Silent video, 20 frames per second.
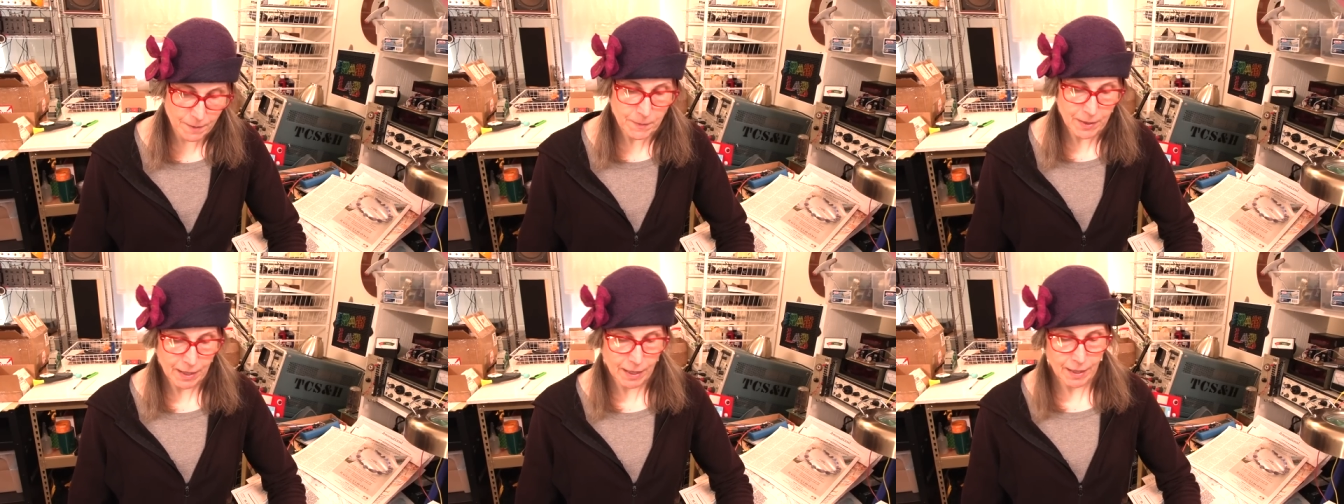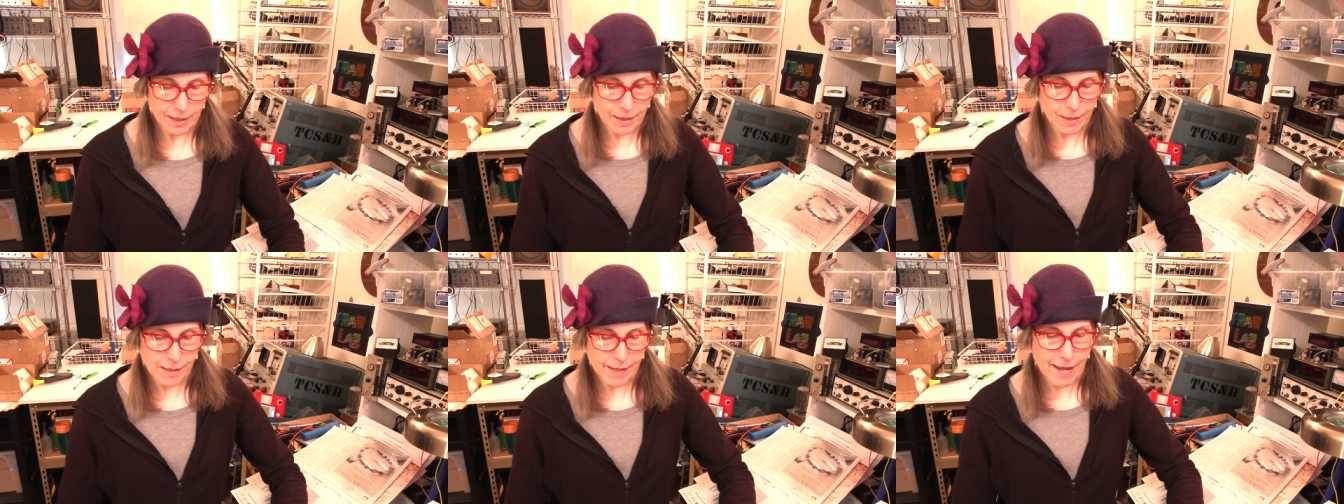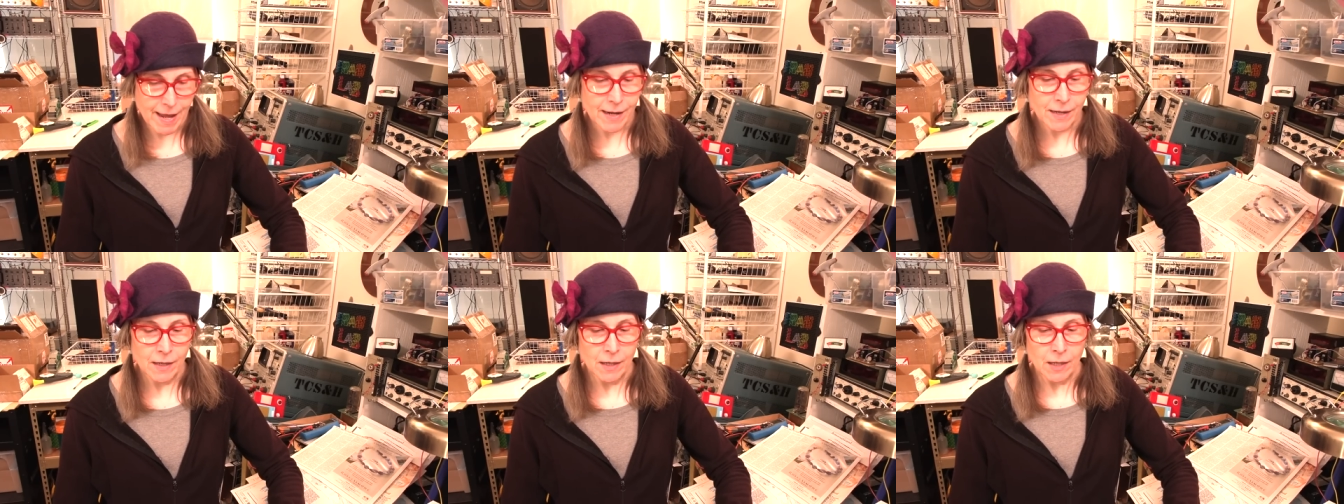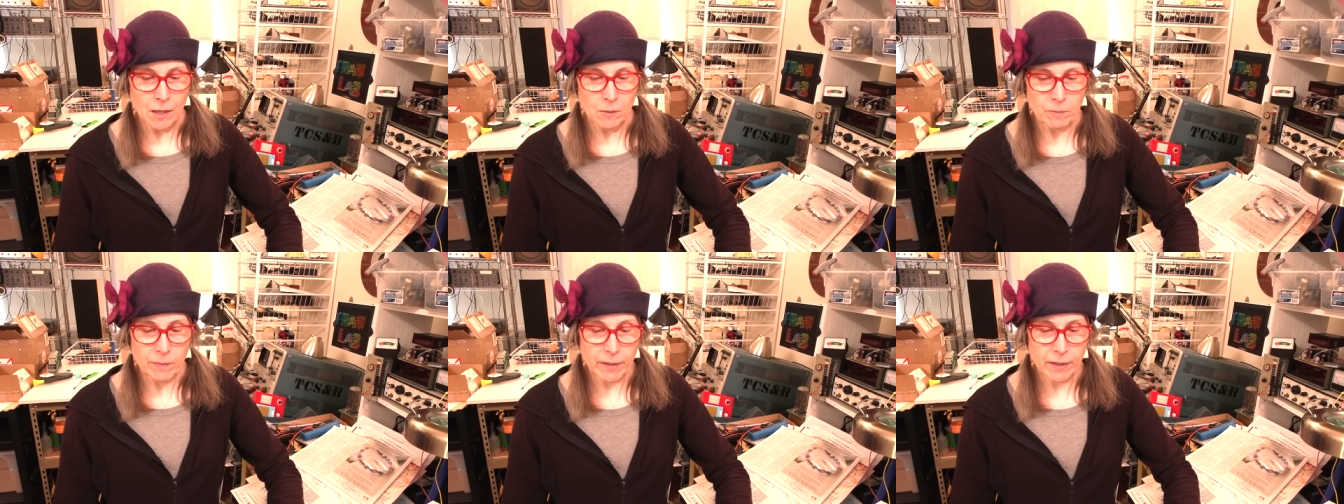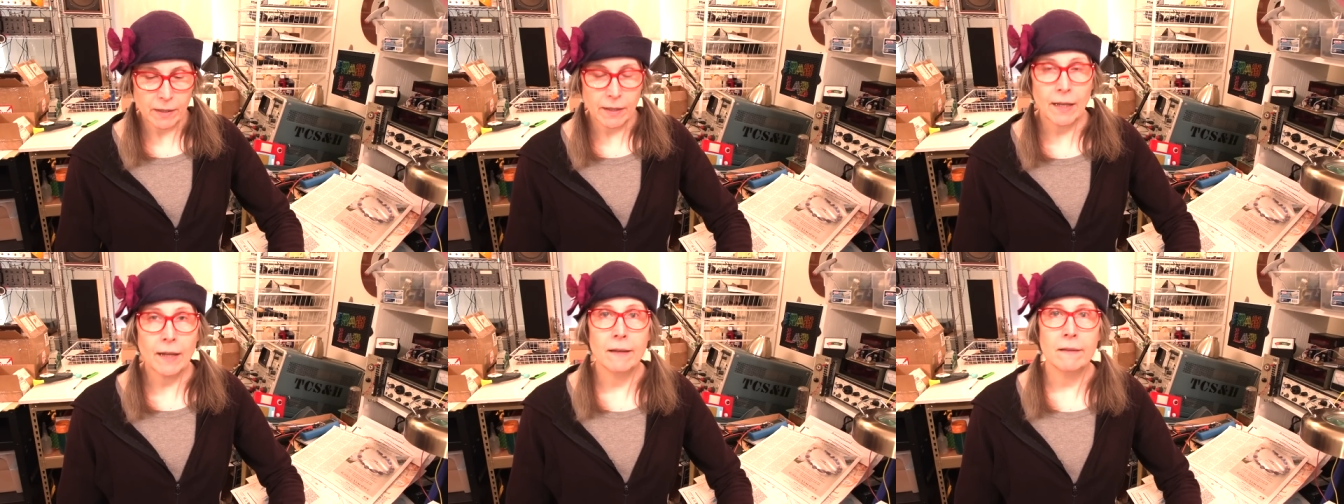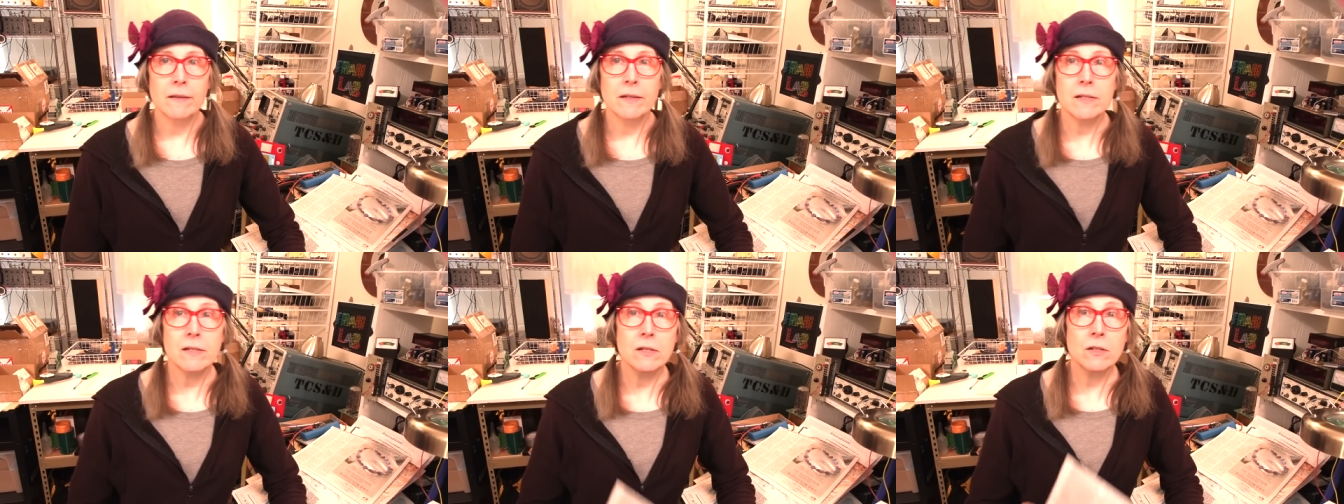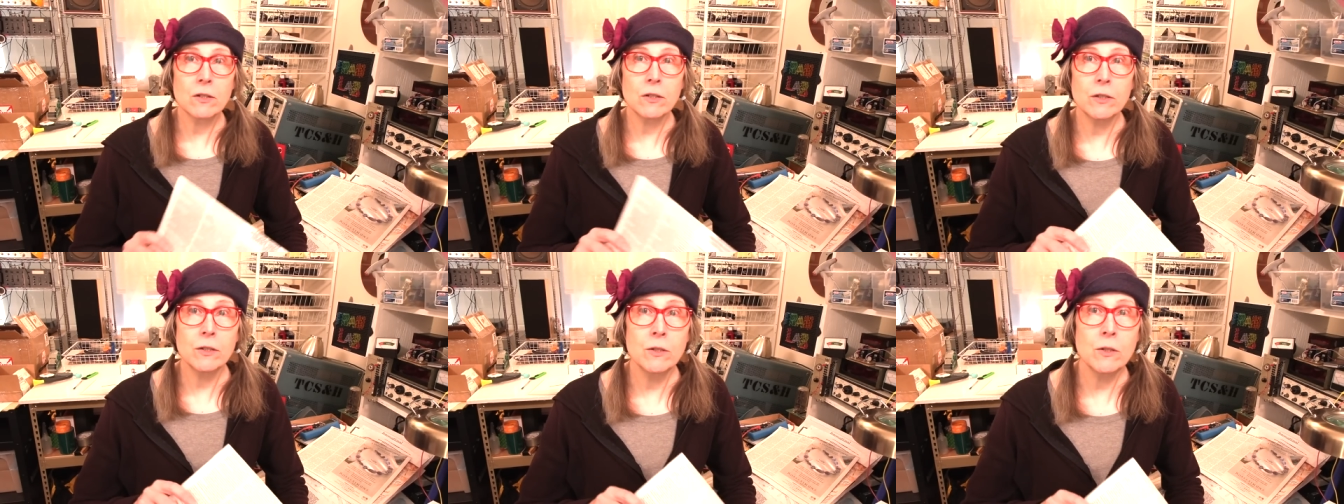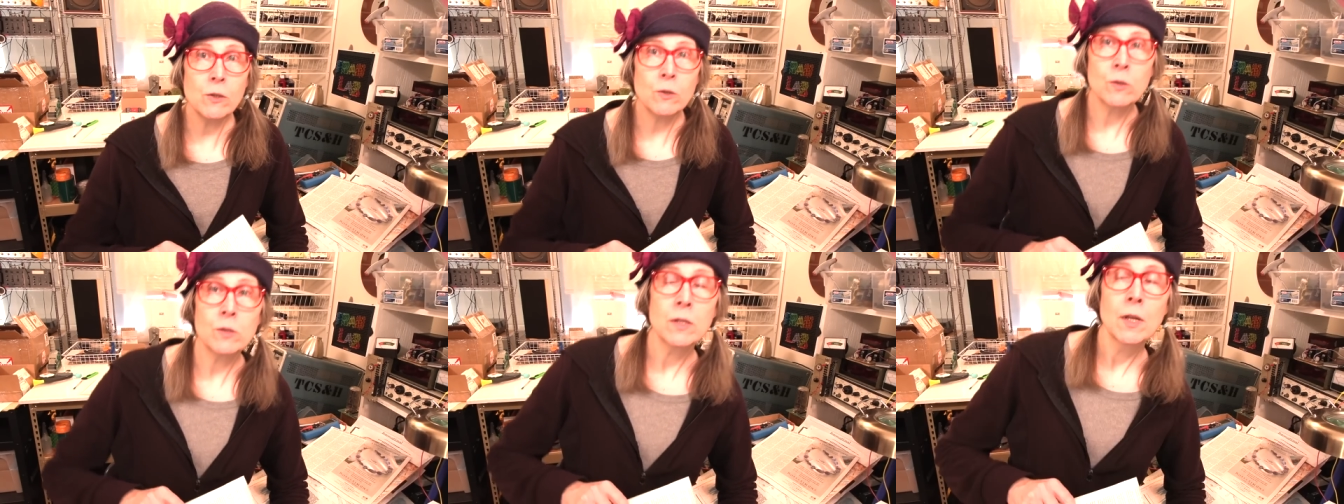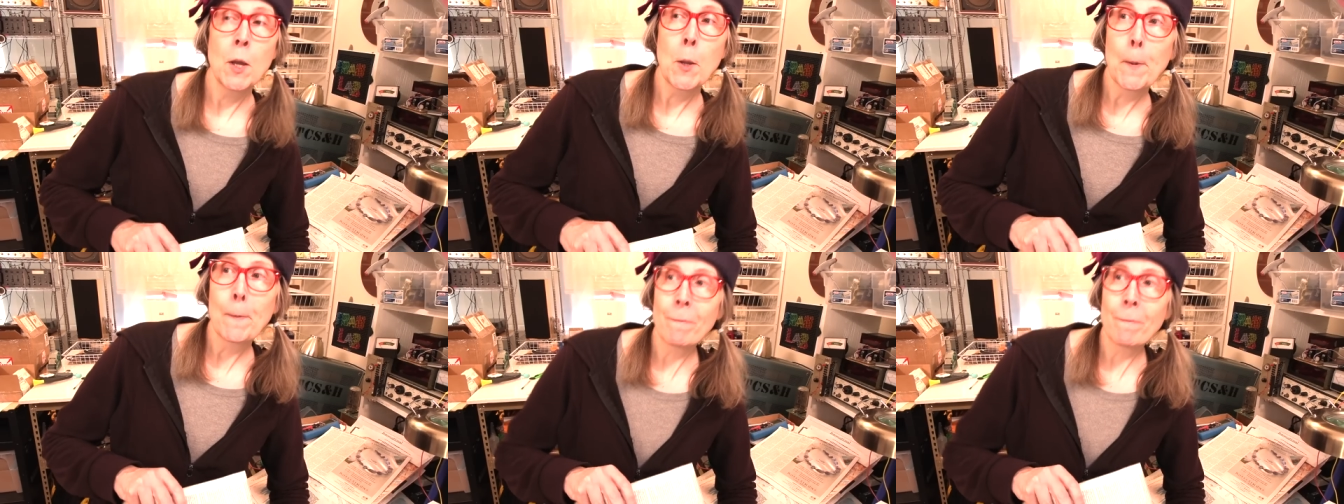I'm going to get into that. But yeah, this is good news.